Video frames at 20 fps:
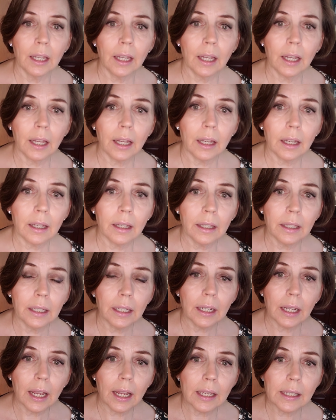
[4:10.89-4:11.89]
And
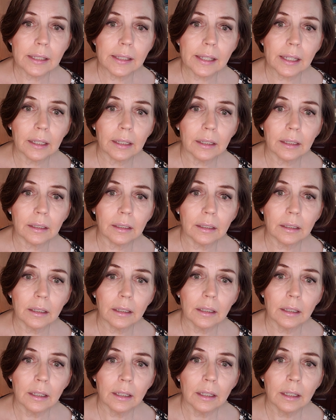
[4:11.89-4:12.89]
it has a
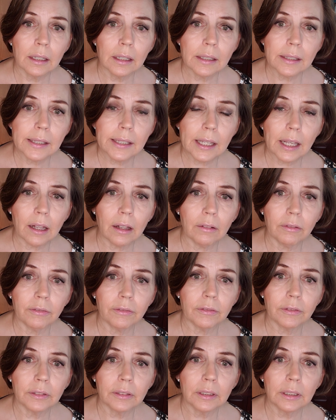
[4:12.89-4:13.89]

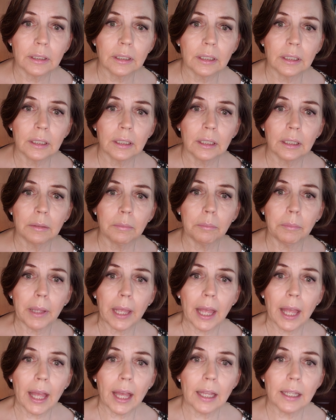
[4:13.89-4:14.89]
self
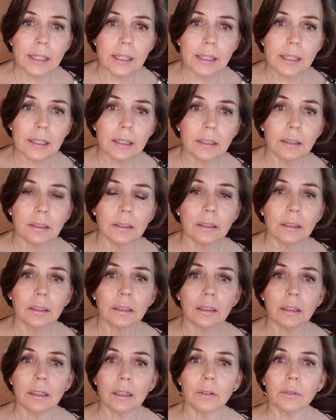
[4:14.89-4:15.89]
band
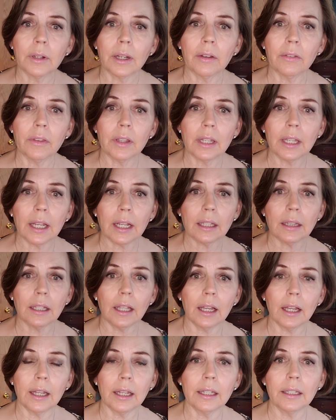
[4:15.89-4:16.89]
around the
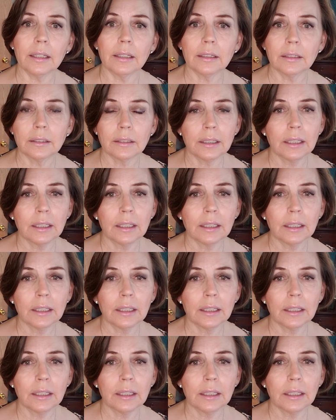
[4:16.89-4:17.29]
neckline.